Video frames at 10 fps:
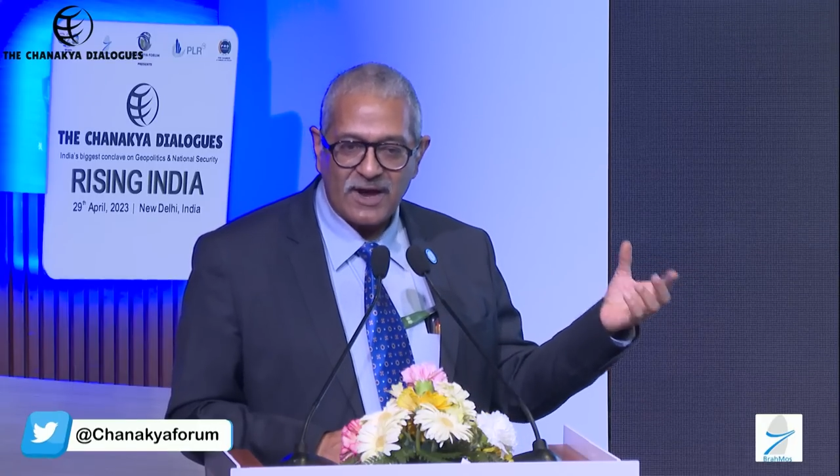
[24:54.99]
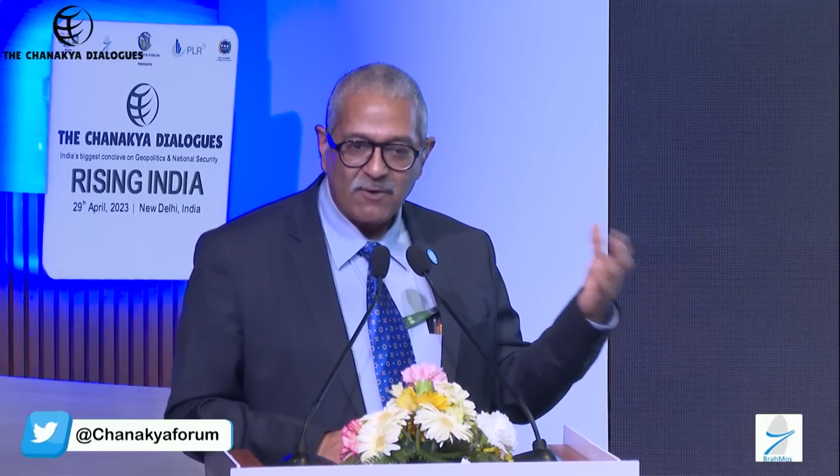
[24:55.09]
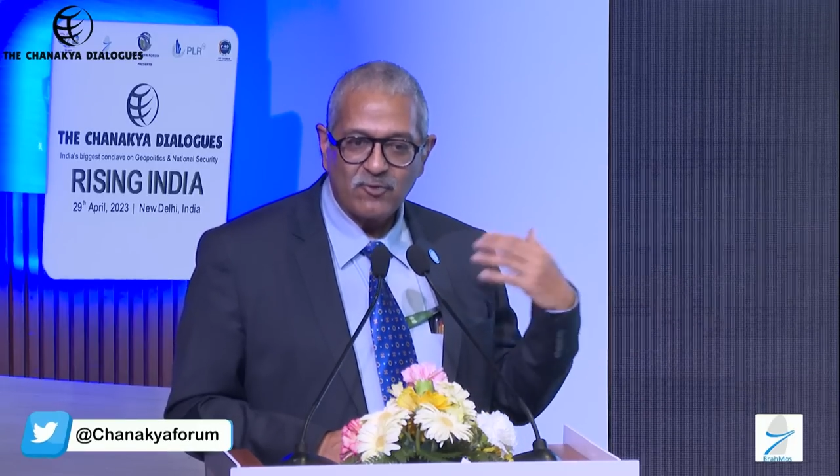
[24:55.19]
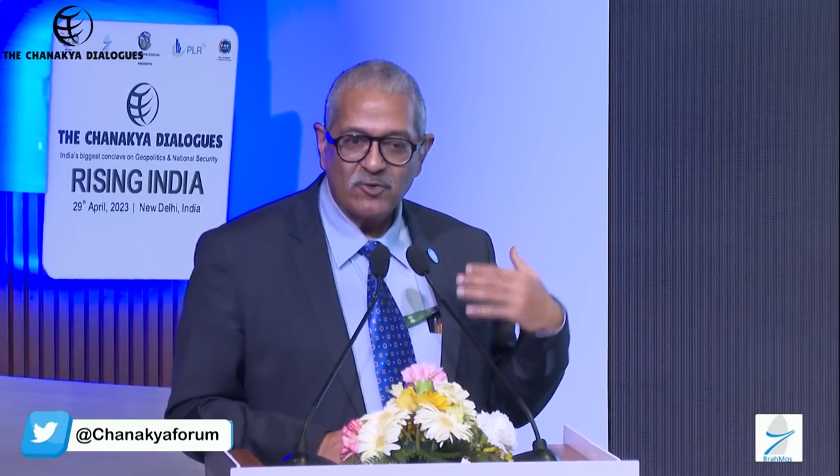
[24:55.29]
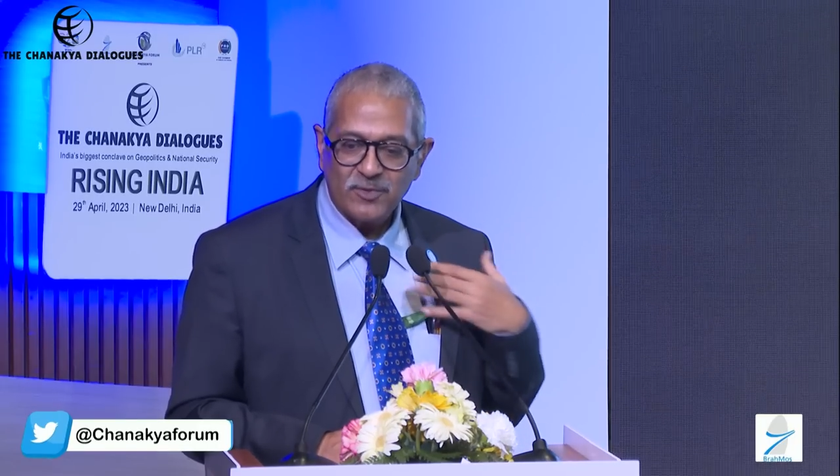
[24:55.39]
I
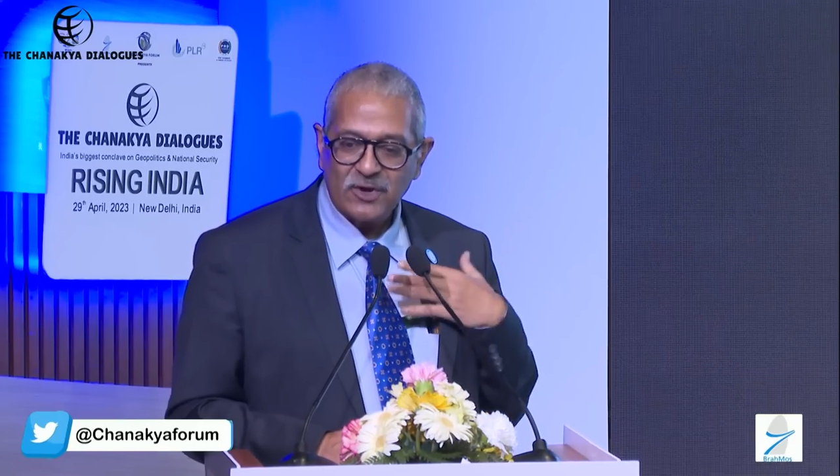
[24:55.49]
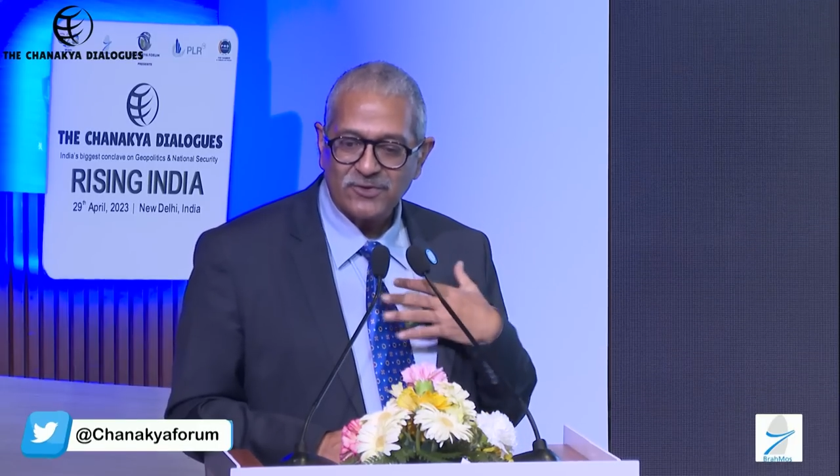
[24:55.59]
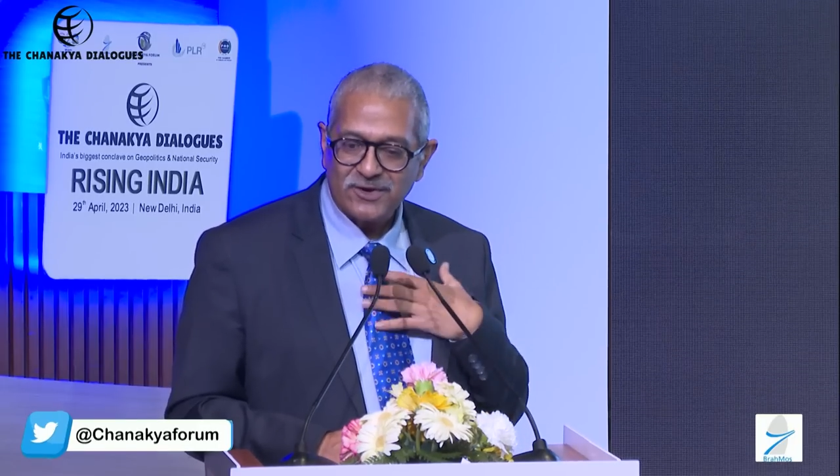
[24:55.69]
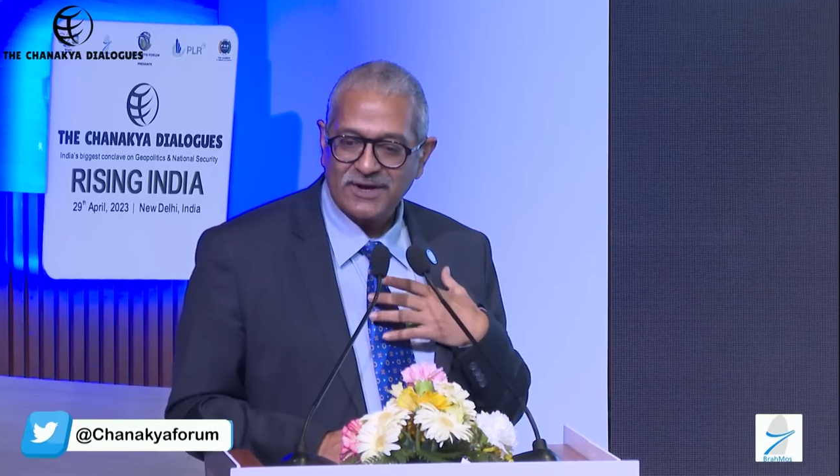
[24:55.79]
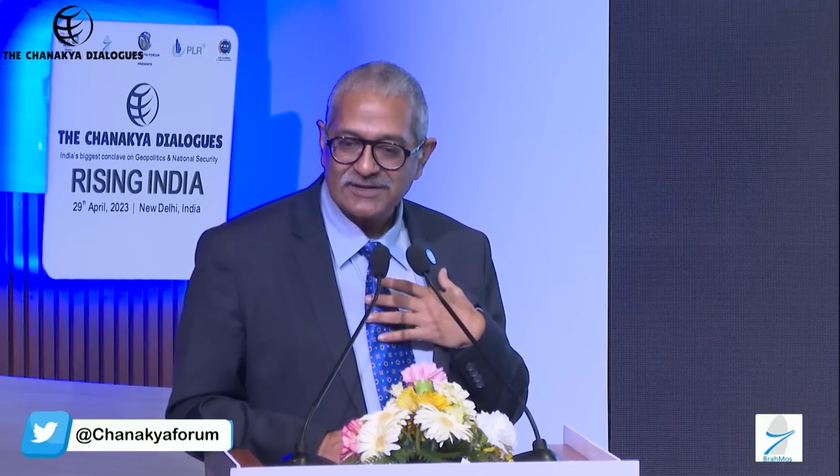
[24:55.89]
want to be on
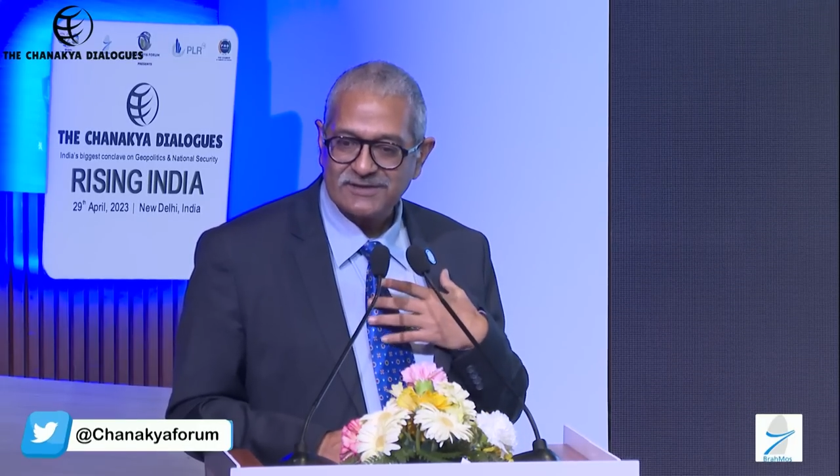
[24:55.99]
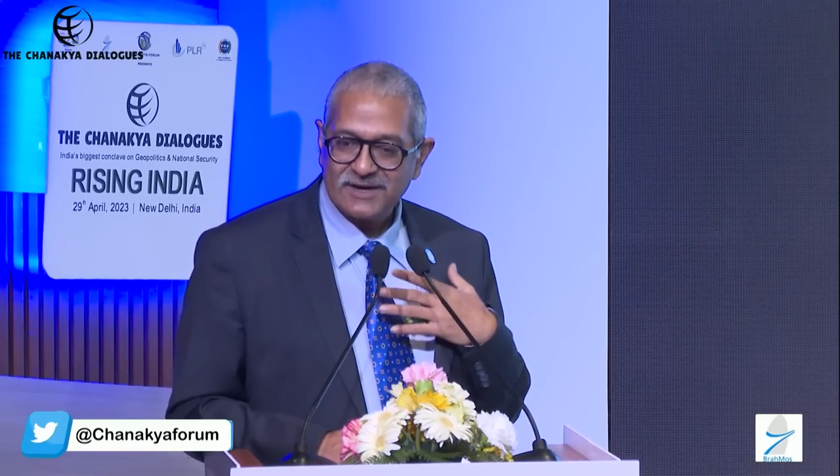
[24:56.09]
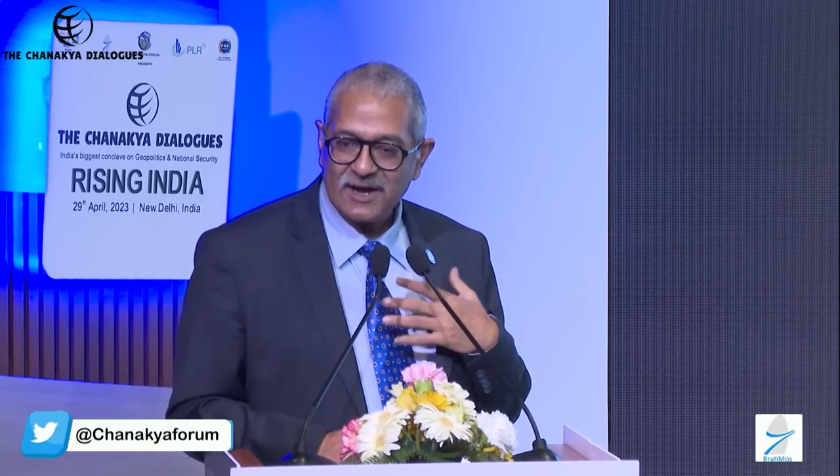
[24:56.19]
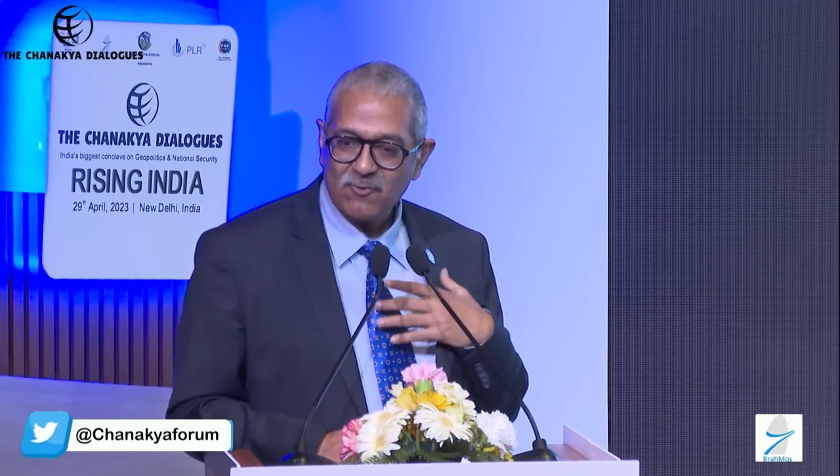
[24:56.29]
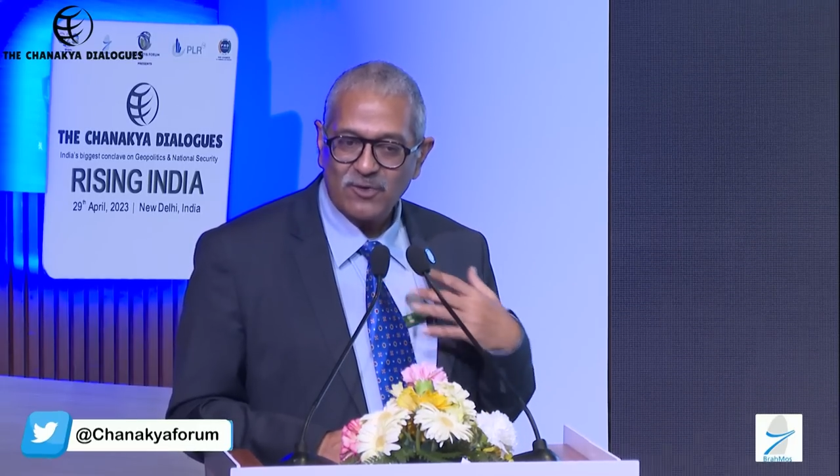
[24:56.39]
the right
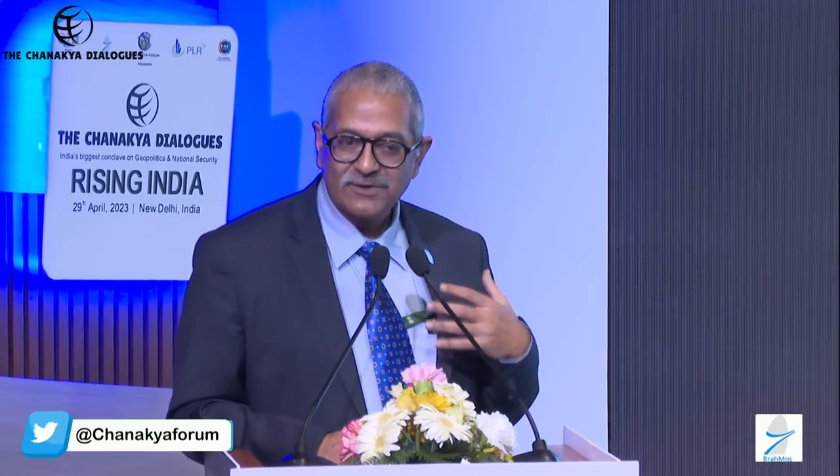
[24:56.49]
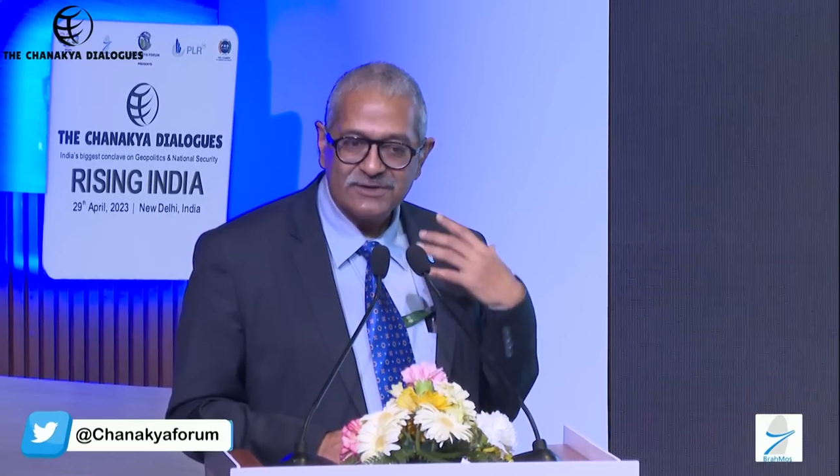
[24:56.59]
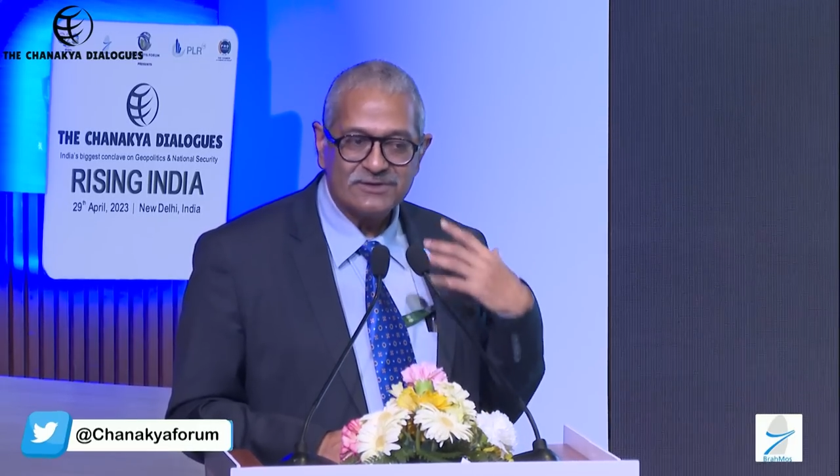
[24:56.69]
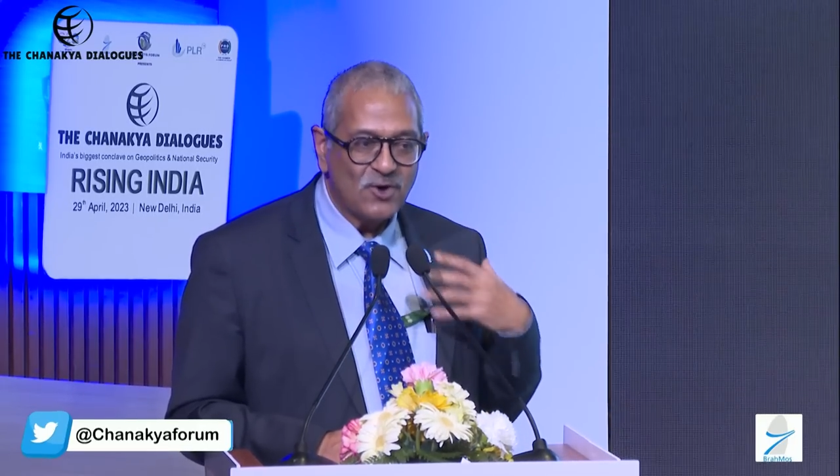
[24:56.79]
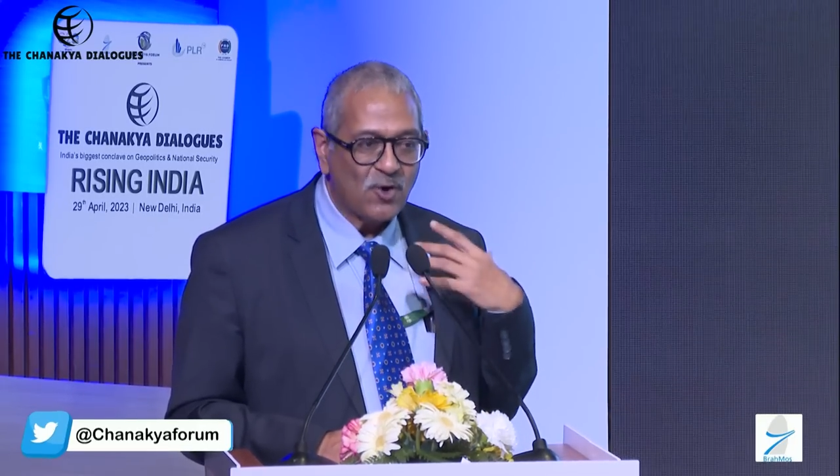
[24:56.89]
side. I want
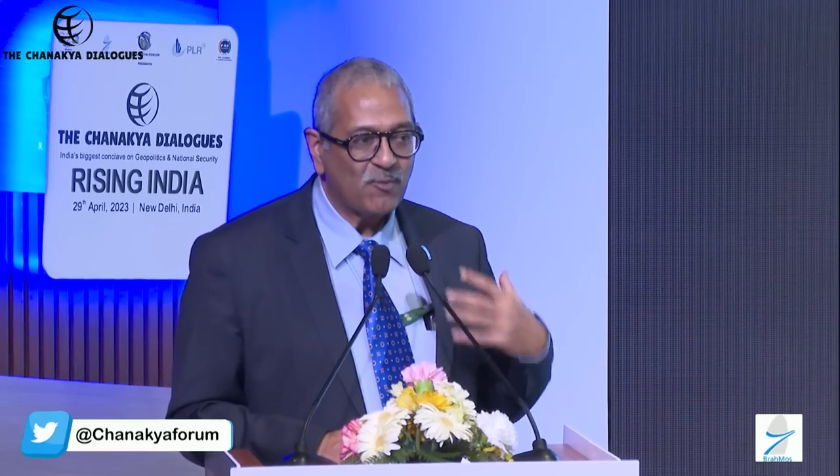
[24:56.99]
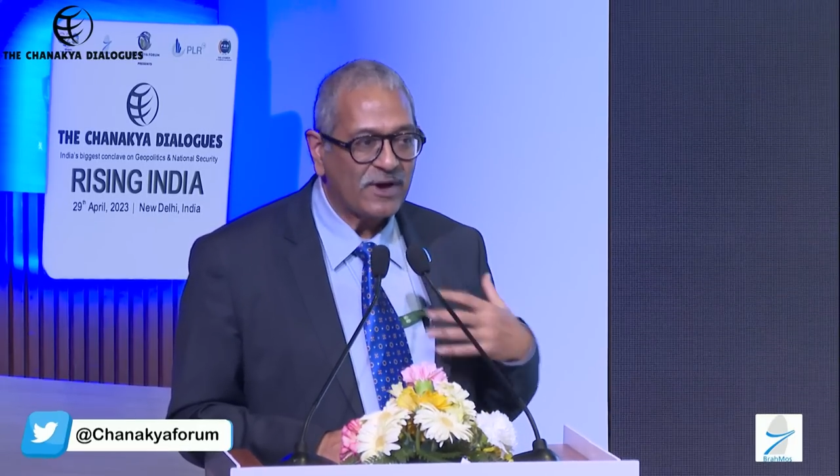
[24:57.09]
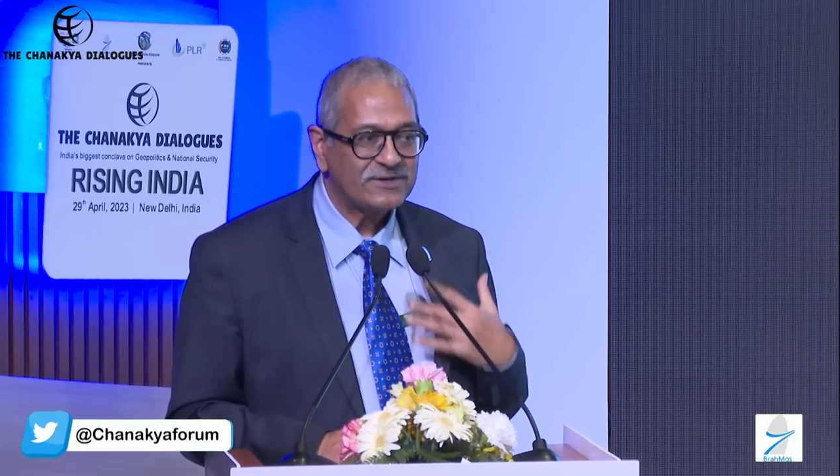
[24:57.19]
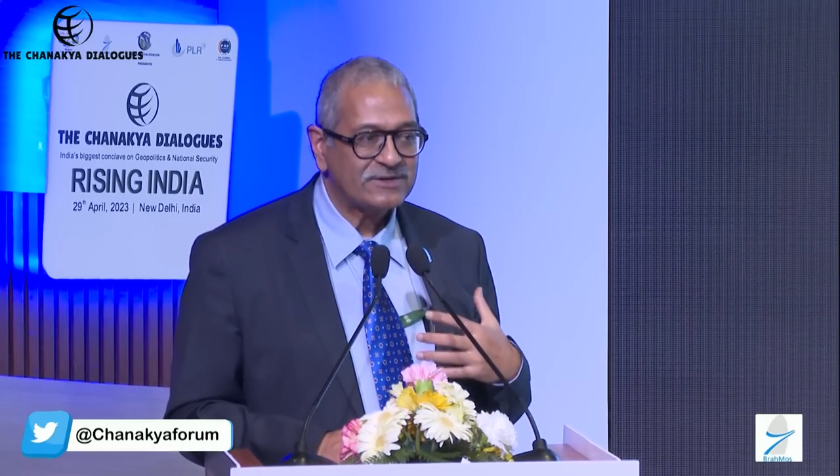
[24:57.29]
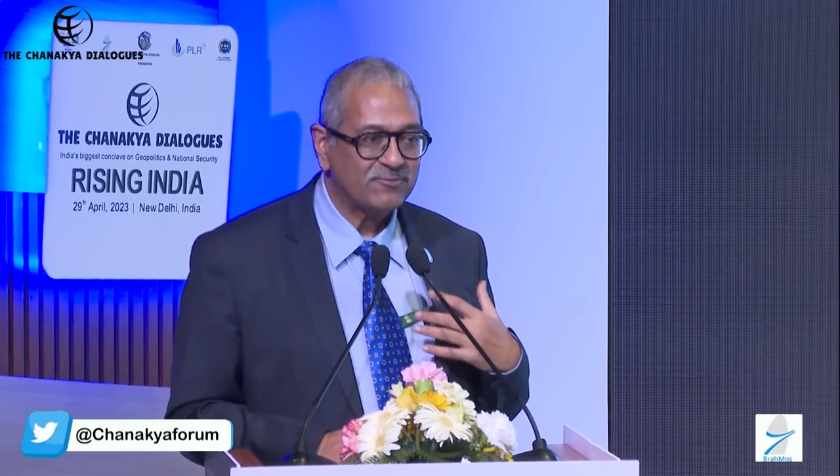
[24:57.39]
this on
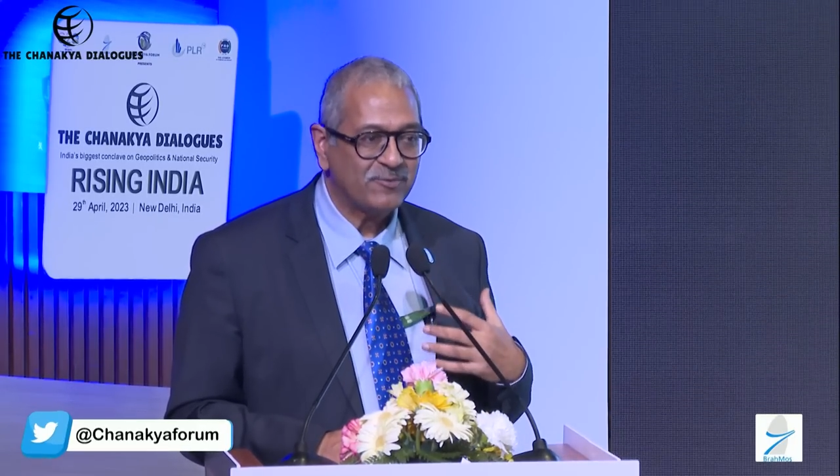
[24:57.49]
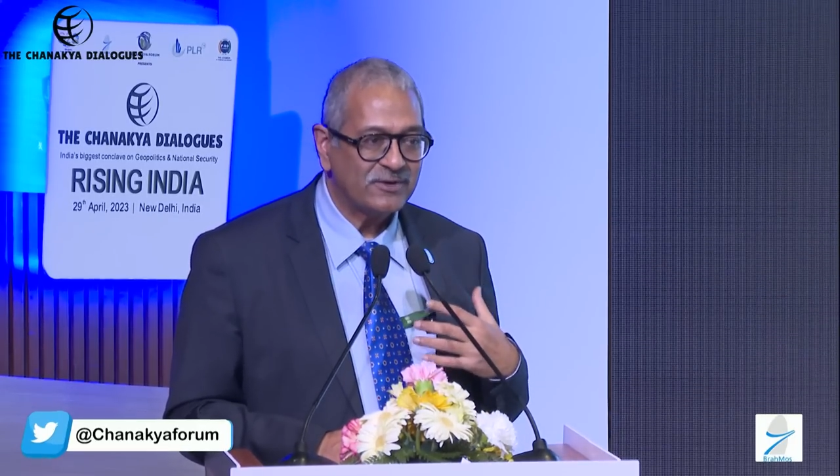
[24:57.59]
my ship.